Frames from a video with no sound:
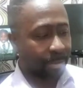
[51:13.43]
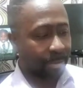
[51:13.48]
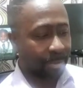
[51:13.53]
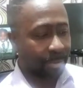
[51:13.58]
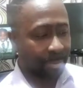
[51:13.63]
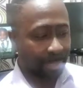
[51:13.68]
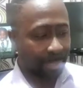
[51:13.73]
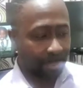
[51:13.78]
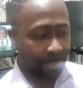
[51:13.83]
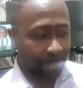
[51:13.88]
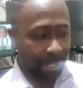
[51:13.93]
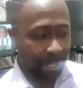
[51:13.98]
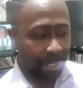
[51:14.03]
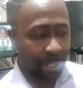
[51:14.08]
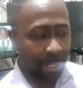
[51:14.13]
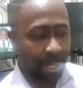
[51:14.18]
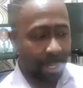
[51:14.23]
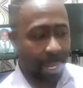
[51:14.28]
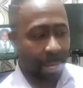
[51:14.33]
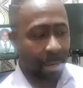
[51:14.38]
a
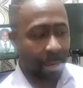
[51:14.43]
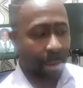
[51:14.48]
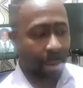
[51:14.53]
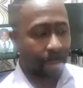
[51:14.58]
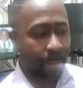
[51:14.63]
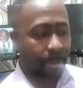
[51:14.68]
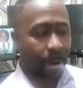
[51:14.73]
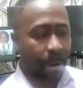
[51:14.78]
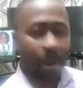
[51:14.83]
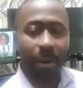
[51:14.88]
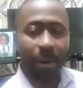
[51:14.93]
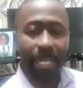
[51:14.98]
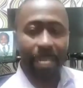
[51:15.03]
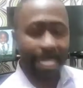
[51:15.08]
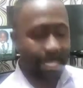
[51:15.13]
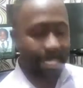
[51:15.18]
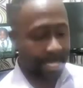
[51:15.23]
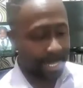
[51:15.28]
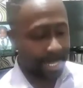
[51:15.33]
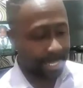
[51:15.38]
particular club called
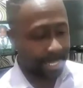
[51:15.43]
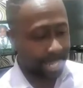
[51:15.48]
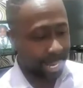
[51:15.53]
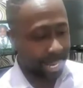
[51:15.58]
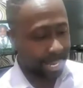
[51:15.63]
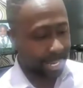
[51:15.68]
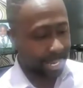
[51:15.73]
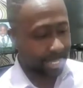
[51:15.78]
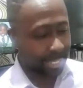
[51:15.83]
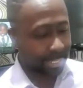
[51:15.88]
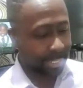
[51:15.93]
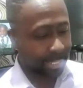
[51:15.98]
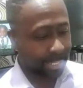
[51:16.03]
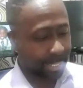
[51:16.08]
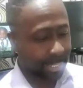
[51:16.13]
Eastern Tigers,